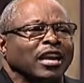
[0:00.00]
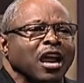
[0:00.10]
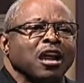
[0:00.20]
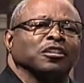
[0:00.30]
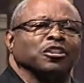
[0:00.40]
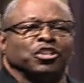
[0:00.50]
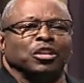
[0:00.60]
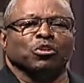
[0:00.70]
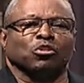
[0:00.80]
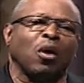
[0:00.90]
hired because she
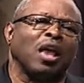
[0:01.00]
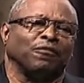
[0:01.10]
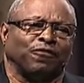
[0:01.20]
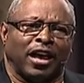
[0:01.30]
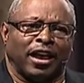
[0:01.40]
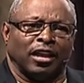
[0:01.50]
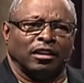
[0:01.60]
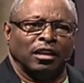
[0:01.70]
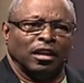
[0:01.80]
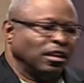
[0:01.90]
was qualified.
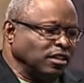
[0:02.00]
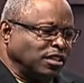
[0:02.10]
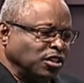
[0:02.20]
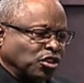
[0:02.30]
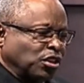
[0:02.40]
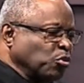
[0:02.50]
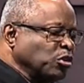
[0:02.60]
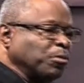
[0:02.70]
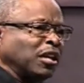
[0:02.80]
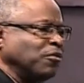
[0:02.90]
The sister that was
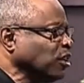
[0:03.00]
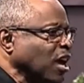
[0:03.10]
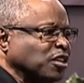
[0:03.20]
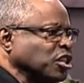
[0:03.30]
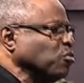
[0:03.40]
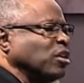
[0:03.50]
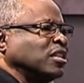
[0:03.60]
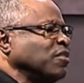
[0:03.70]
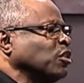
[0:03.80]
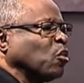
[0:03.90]
believing God, she wasn't
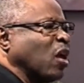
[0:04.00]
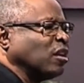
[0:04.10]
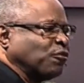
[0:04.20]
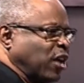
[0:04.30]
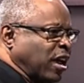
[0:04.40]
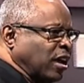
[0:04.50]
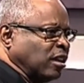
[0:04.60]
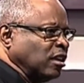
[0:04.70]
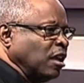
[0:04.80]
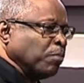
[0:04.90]
even qualified.
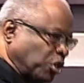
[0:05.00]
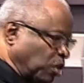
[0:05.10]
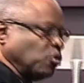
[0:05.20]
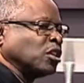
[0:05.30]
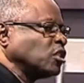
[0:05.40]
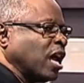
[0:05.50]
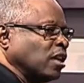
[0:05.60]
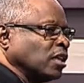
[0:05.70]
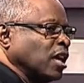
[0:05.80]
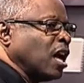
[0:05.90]
But she was a child
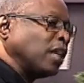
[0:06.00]
of God.